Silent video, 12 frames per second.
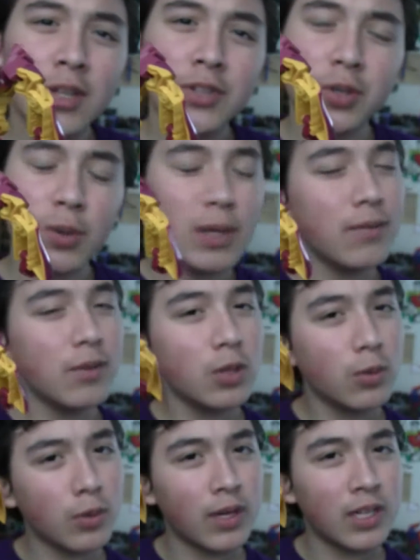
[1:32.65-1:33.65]
So even
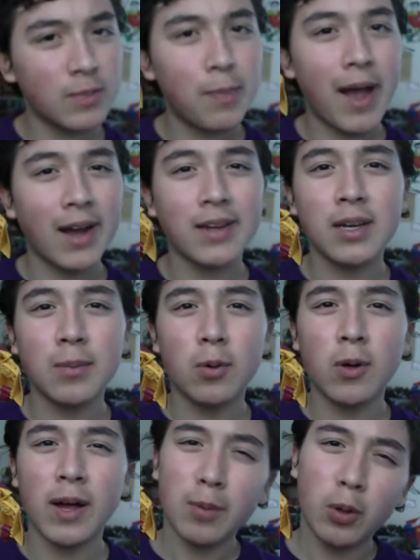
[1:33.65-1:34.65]
though there is back
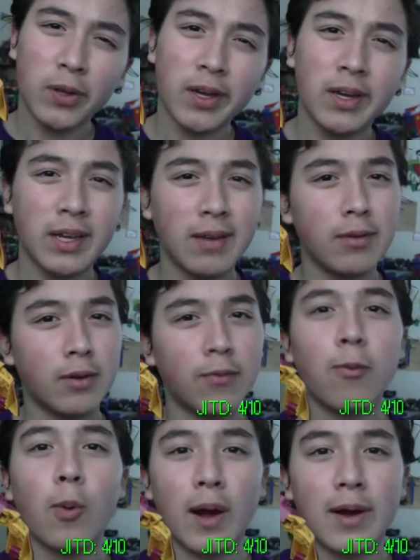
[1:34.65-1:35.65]
kibble, I'm only going to give it a
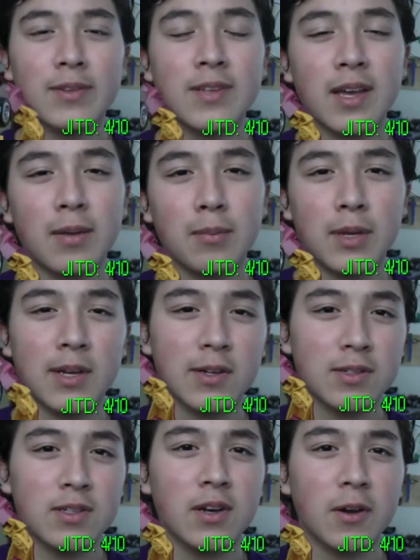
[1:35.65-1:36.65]
4 out of 10
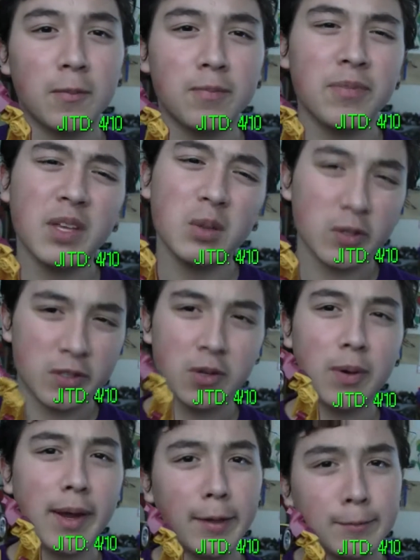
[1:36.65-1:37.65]
because, you know, it looks okay.